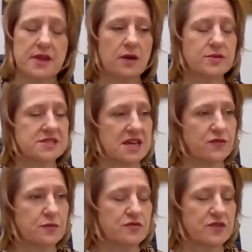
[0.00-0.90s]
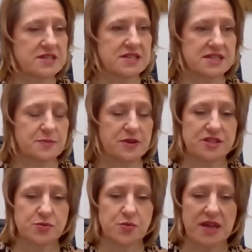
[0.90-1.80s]
I would say from a recent
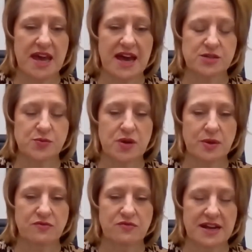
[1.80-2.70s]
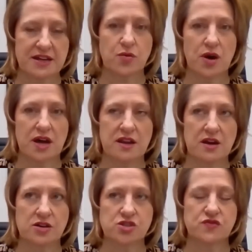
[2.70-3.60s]
experience we had where we ran quite a
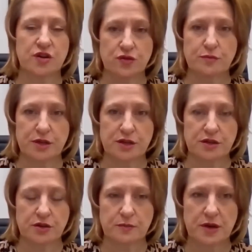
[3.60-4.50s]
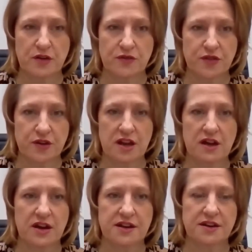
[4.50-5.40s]
large recruitment on behalf of a
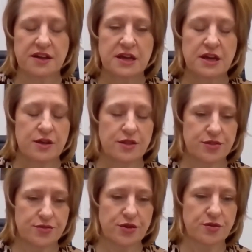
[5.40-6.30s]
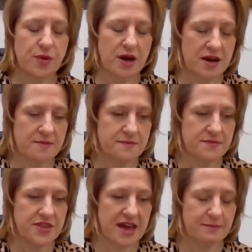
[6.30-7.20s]
client through
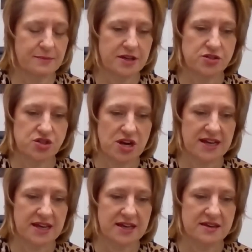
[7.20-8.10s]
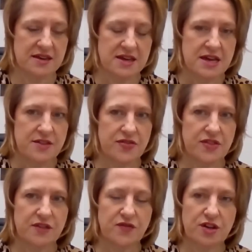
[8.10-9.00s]
the applicant tracking,
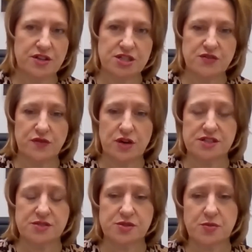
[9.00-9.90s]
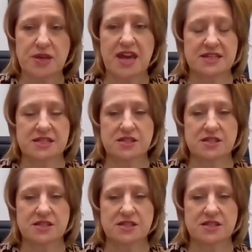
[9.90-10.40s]
the advantage for us was we had